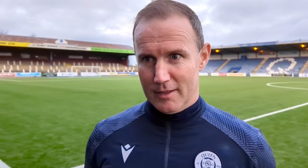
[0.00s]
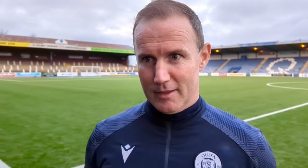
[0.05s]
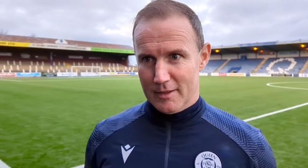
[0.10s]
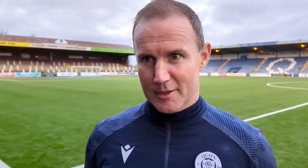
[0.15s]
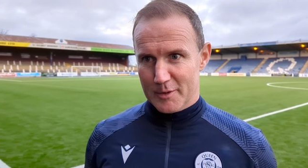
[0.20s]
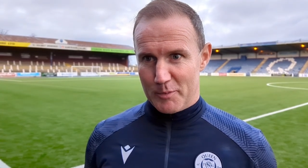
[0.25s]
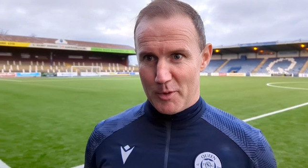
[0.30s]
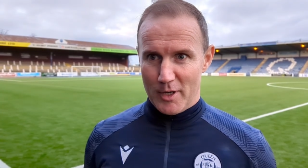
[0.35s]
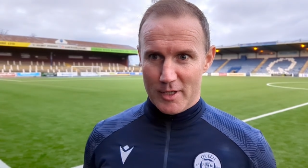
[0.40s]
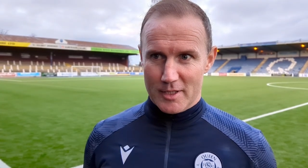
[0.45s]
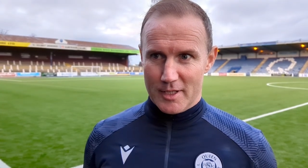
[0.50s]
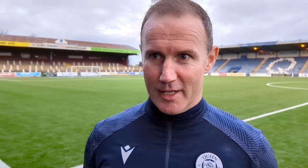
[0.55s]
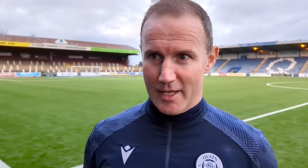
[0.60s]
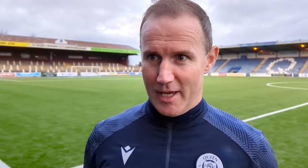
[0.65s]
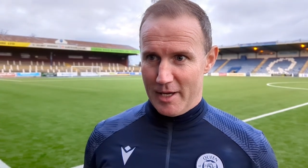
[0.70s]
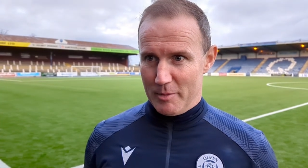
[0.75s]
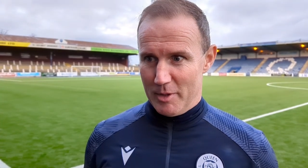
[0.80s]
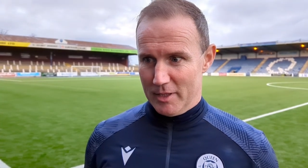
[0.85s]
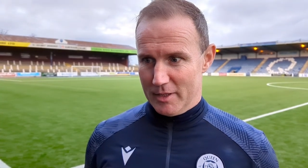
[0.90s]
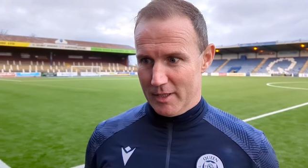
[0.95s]
Surprised they
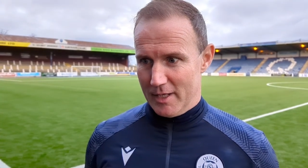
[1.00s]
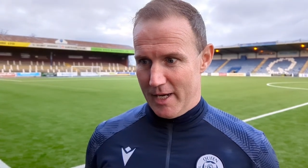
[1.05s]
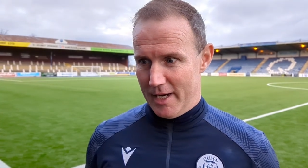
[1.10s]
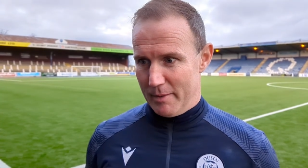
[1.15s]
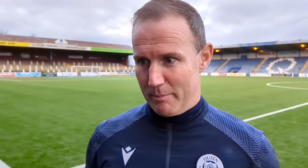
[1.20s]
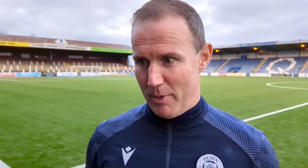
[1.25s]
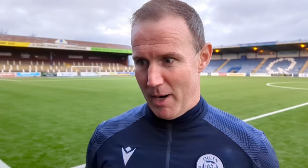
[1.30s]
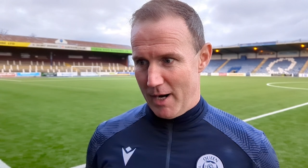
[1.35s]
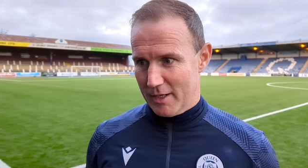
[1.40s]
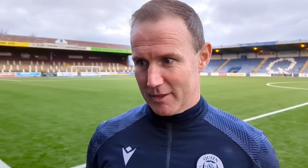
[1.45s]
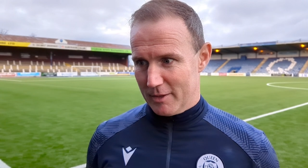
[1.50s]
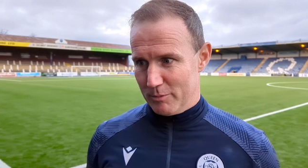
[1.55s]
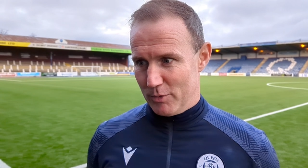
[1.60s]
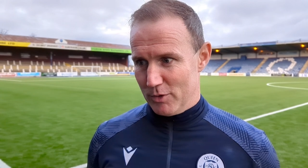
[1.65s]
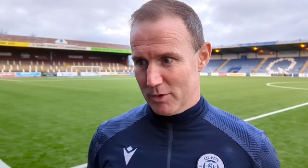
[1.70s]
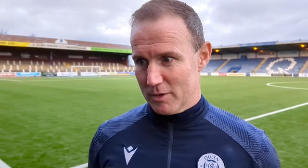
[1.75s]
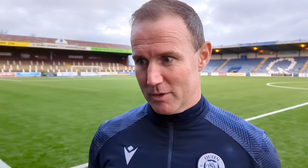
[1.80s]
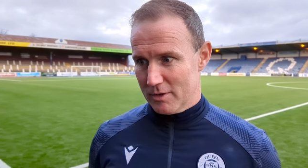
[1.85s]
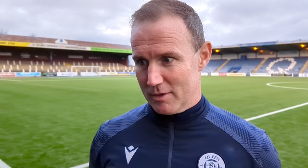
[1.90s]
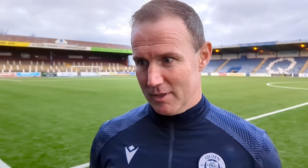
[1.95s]
came here today and parked the
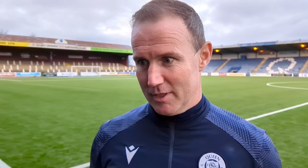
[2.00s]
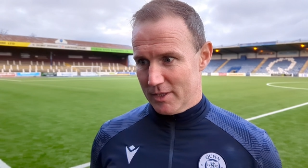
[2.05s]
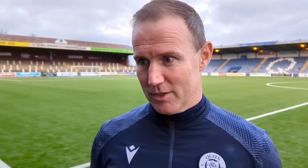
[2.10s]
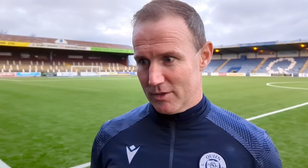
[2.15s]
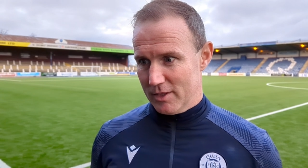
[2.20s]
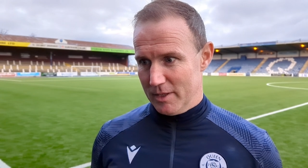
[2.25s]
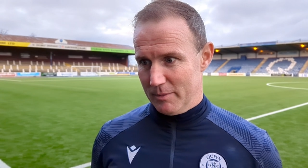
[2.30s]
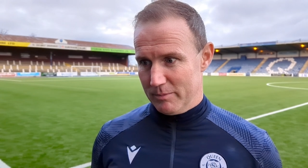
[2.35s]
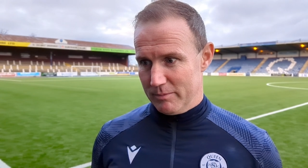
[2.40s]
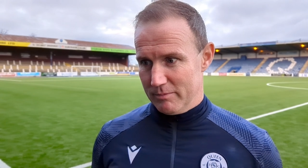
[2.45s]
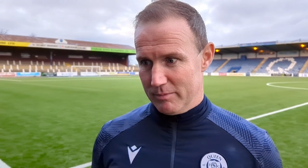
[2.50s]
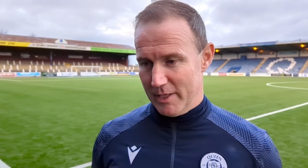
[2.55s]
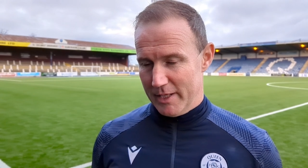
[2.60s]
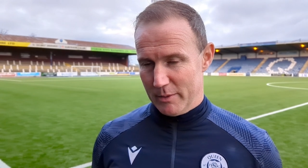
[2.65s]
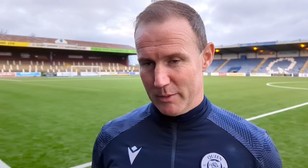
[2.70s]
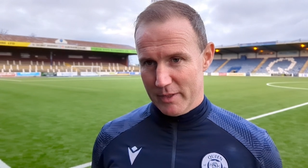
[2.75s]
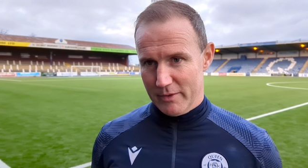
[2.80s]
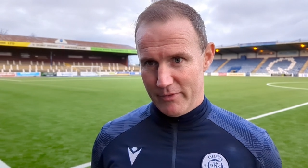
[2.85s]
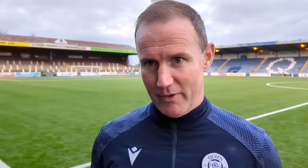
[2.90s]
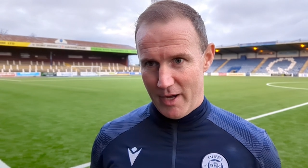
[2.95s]
bus. Literally played
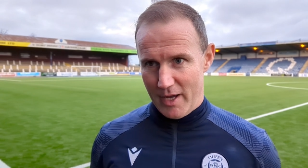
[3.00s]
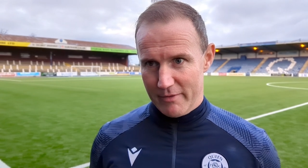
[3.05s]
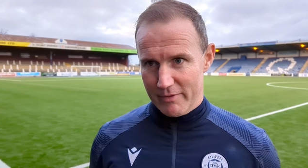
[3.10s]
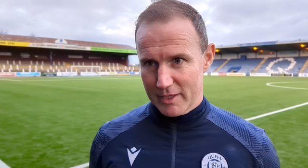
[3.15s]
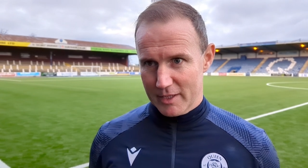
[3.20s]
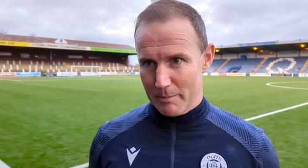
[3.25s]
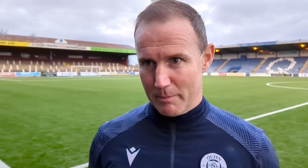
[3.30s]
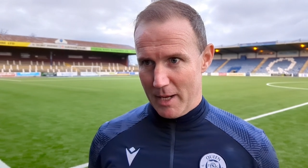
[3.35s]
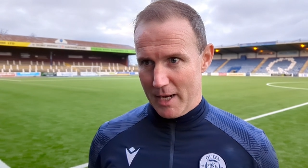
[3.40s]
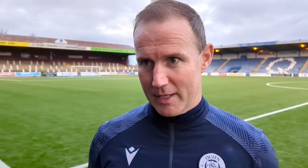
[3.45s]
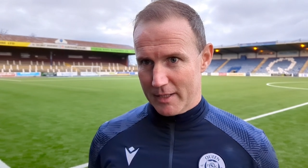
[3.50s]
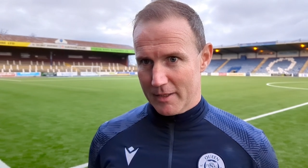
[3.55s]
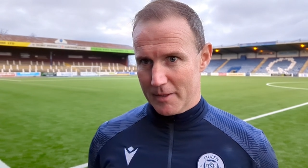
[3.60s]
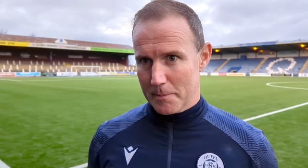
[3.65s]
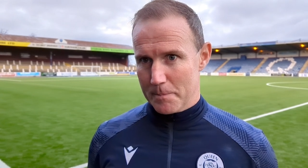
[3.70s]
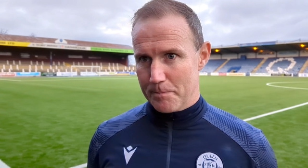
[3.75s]
with a 5 at the back.